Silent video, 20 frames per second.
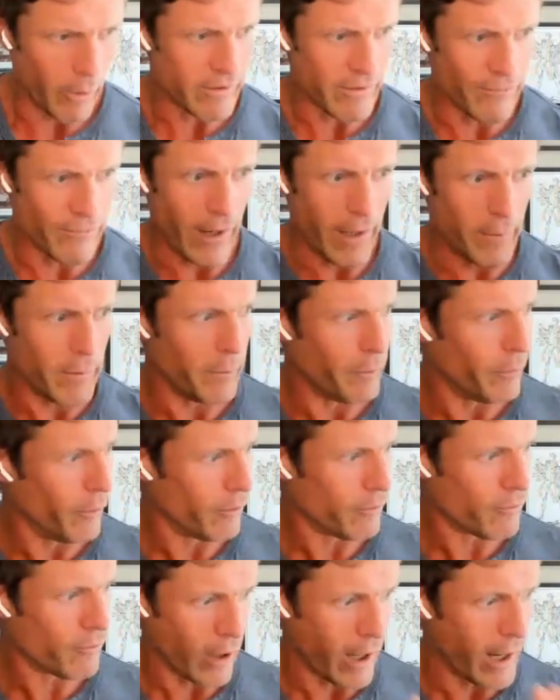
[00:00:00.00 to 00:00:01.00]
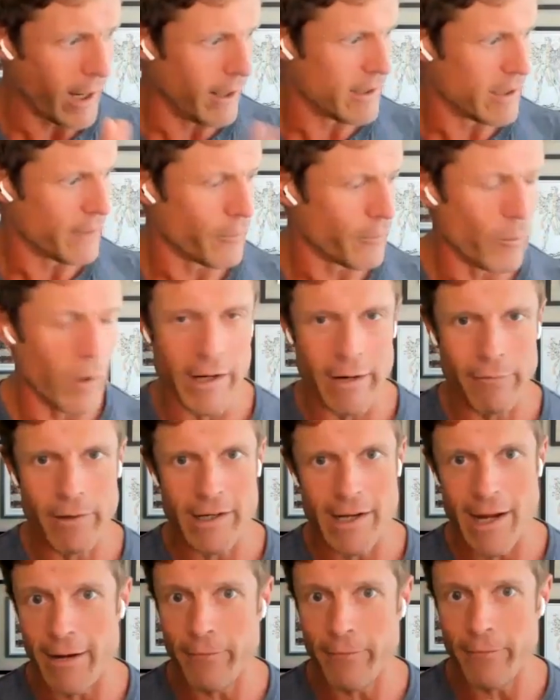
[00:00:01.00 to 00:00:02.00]
I always invite people, try a different
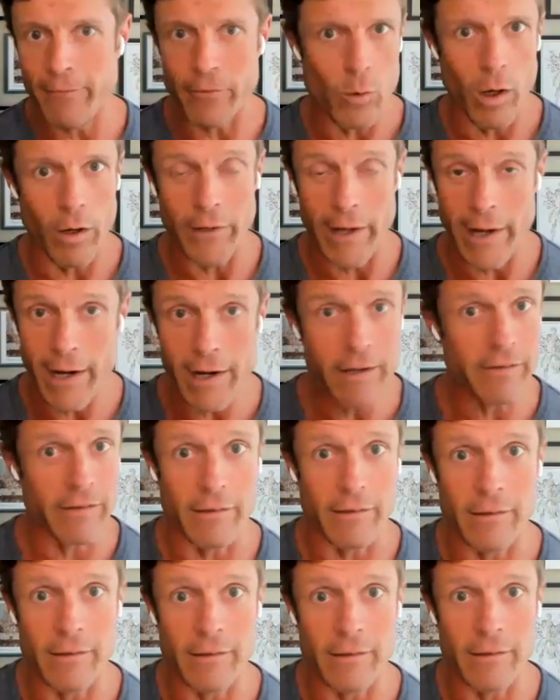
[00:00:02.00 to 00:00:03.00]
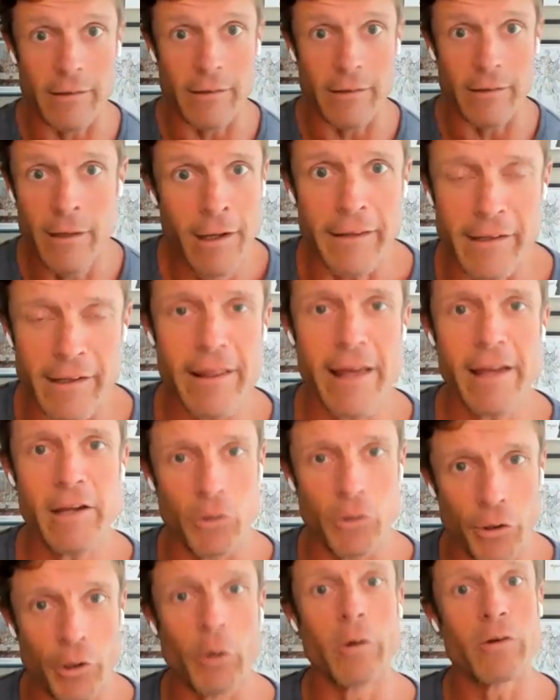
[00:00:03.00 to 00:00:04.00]
one every day for 12 days. And at the end
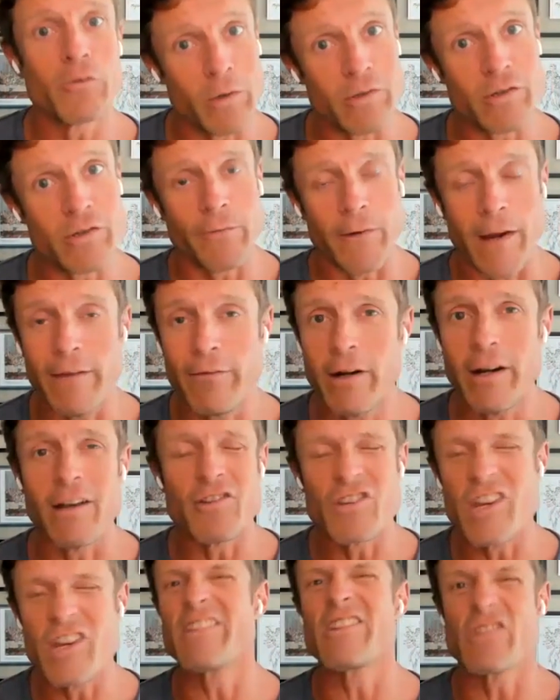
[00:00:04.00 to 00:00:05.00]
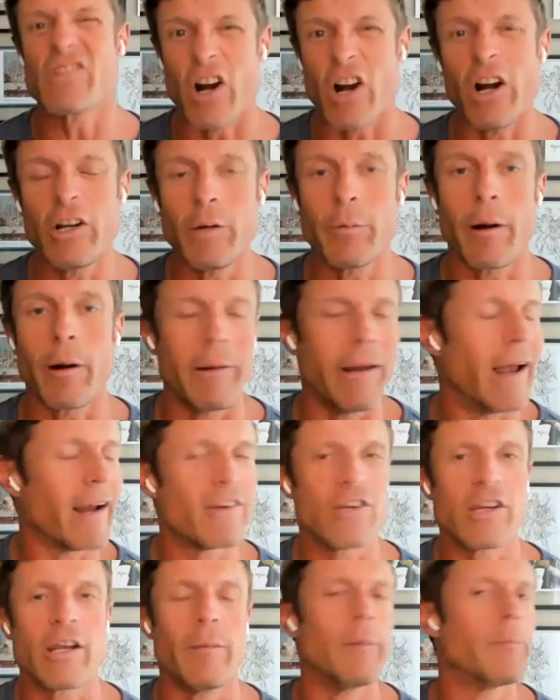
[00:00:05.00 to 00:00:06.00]
of that, you'll know which one's your favorite. And chances are you'll
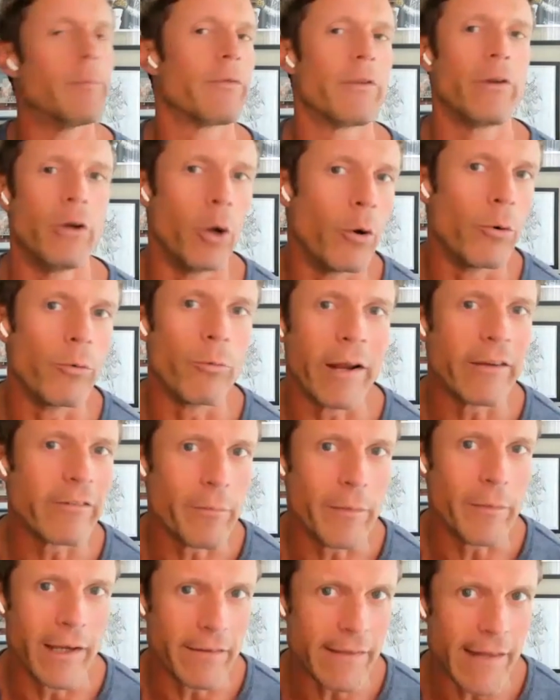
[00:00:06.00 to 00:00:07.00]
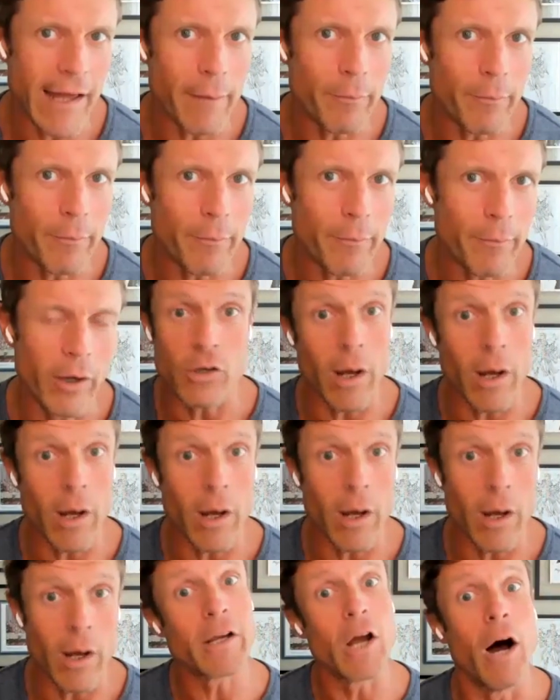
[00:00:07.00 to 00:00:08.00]
probably actually come up with your own recipe at that point because
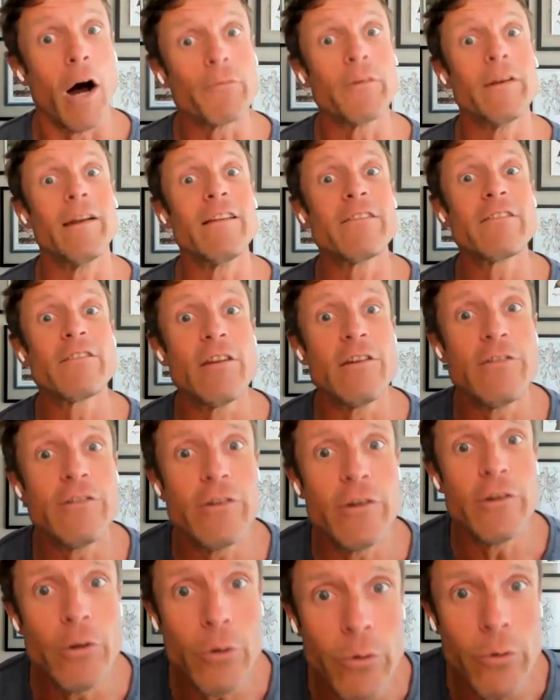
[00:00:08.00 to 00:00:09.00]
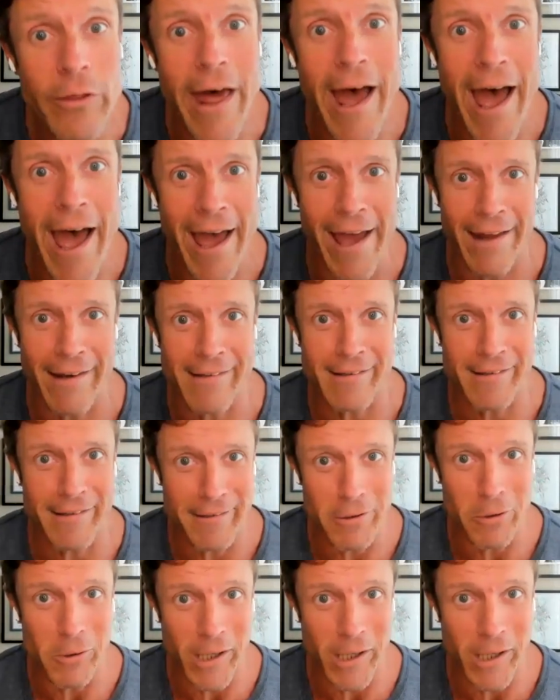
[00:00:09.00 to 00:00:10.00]
you'll have the confidence to do
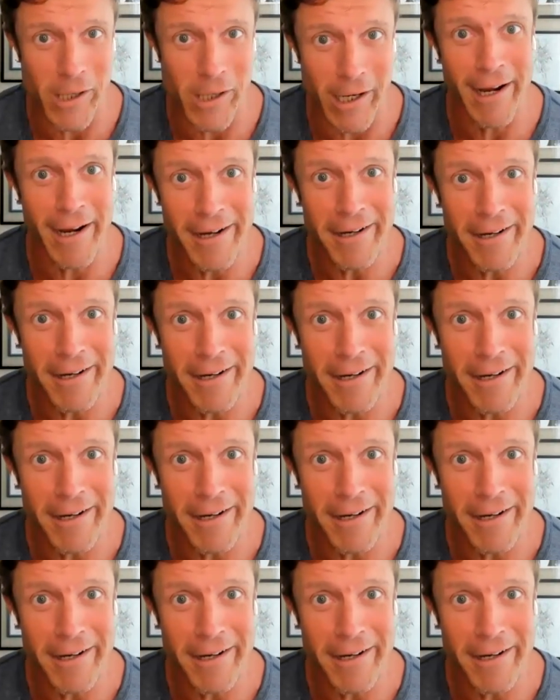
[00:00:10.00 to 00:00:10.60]
that. Okay.